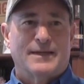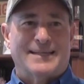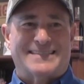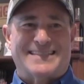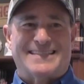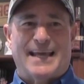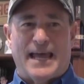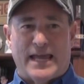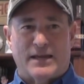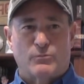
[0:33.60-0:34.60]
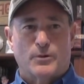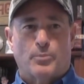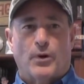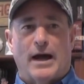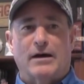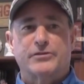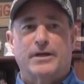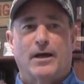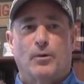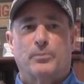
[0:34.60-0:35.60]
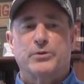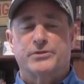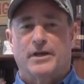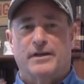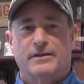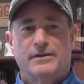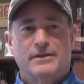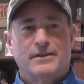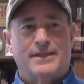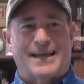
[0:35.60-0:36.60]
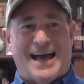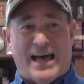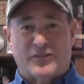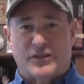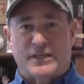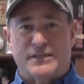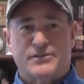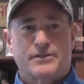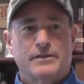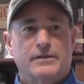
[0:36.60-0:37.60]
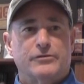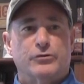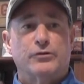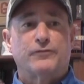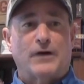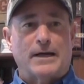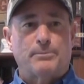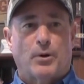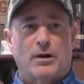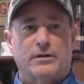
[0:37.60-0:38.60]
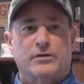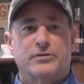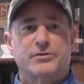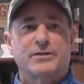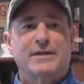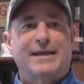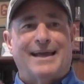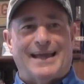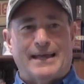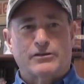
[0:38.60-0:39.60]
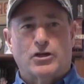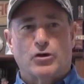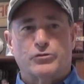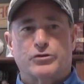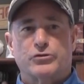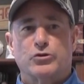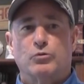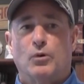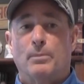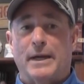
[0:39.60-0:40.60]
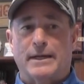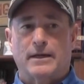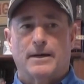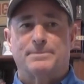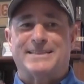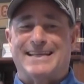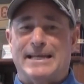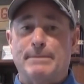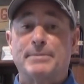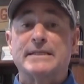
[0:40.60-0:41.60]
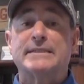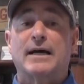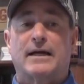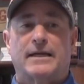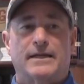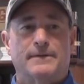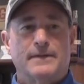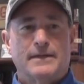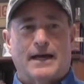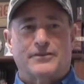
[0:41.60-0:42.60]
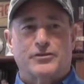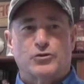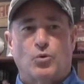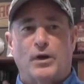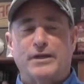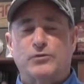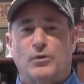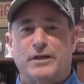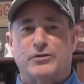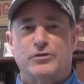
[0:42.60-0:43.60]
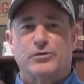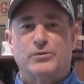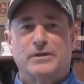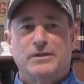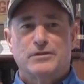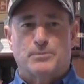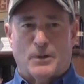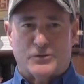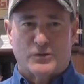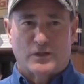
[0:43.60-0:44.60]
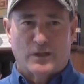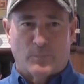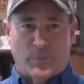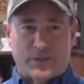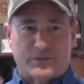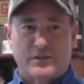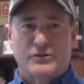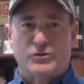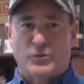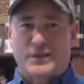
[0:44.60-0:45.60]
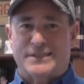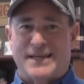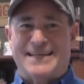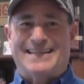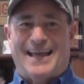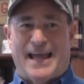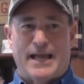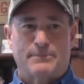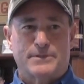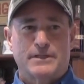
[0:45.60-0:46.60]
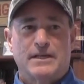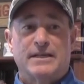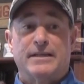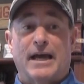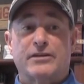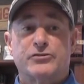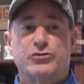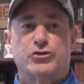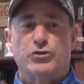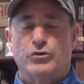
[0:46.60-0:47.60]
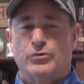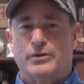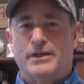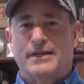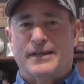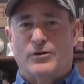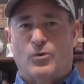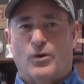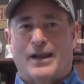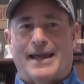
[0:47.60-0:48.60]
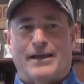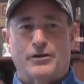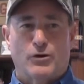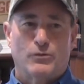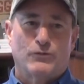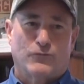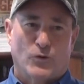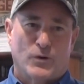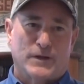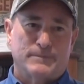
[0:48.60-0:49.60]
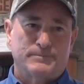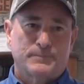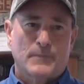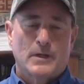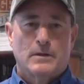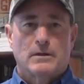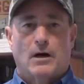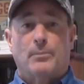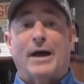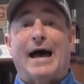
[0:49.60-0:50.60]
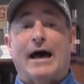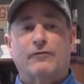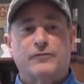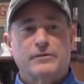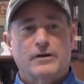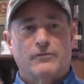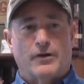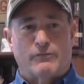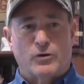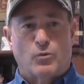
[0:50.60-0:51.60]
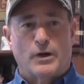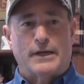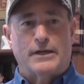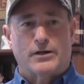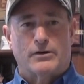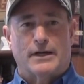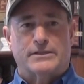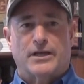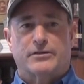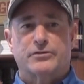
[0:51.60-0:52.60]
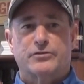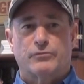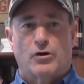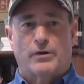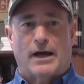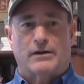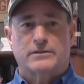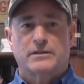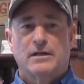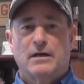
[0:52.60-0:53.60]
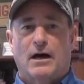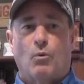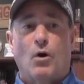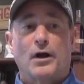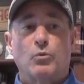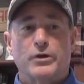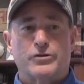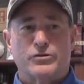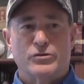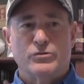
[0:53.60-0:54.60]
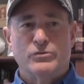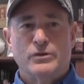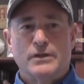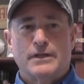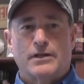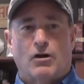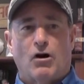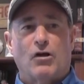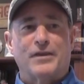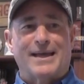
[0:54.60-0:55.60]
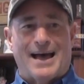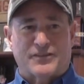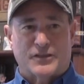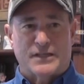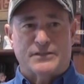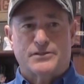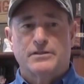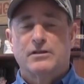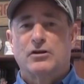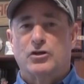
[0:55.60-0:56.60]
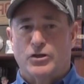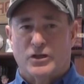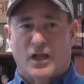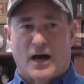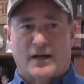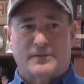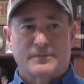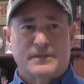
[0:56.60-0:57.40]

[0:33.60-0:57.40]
And today, we're proud to help present the athletes, unified partners, and coaches who will make up Team Kentucky at the 2022 Special Olympics USA Games next June in Orlando, Florida. On behalf of everyone here at Texas Roadhouse, I want to wish you and all the athletes good luck.